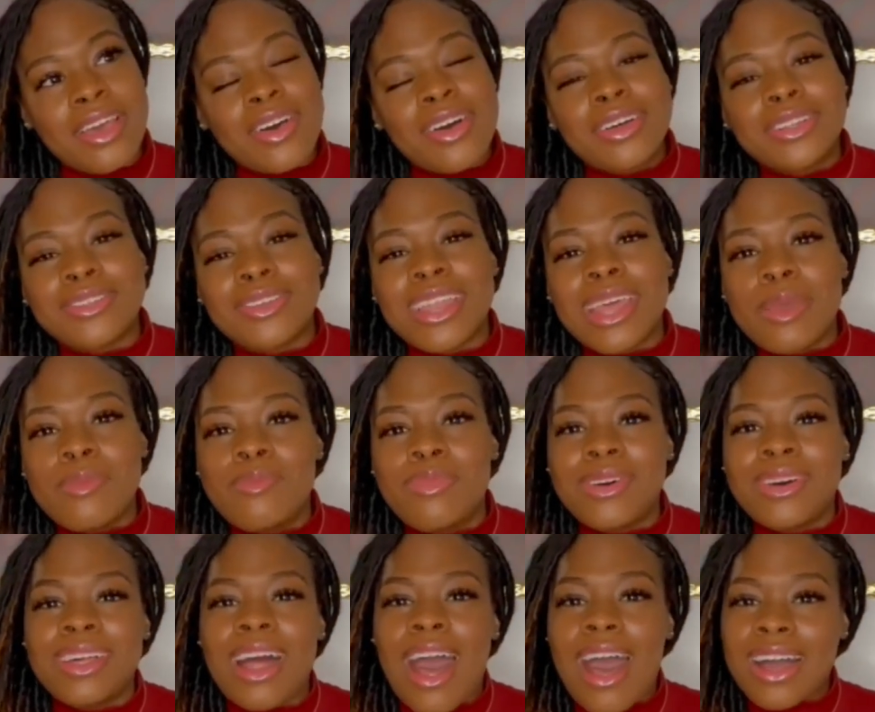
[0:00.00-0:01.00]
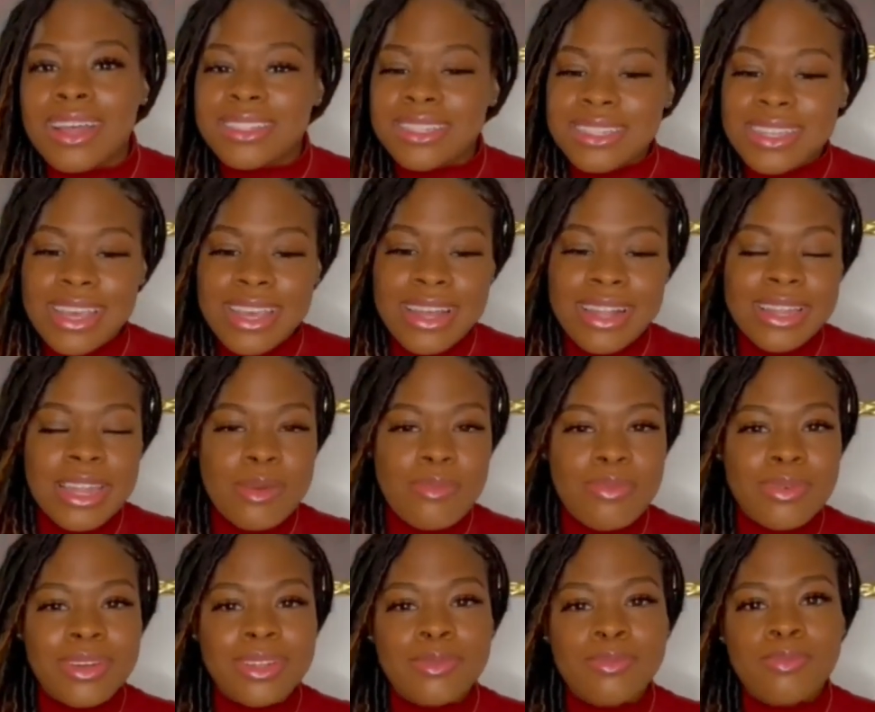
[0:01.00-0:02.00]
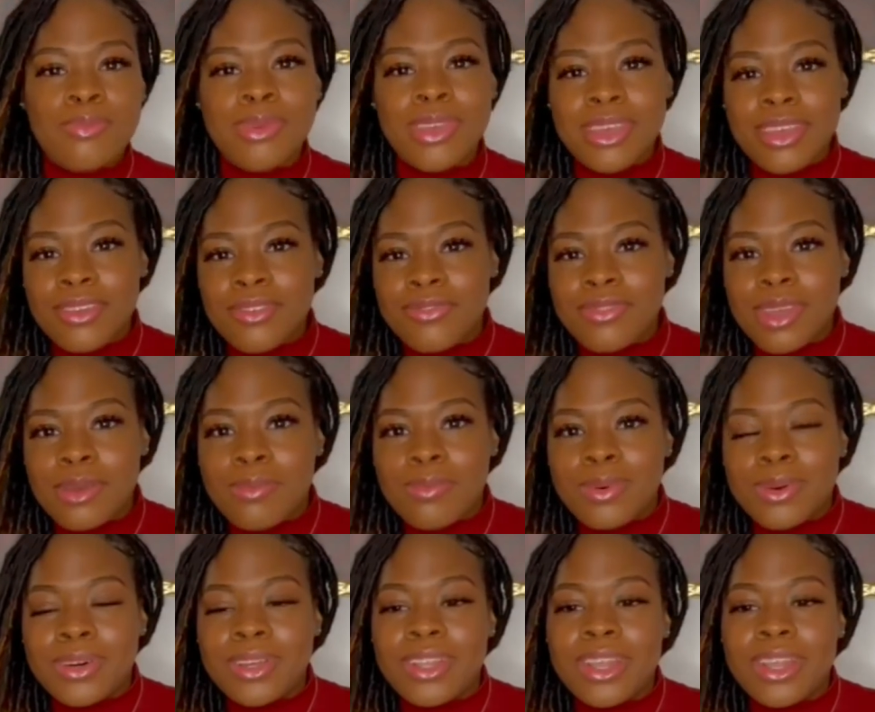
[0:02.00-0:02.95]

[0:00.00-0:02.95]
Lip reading: So they put oxtail, they put beef, they put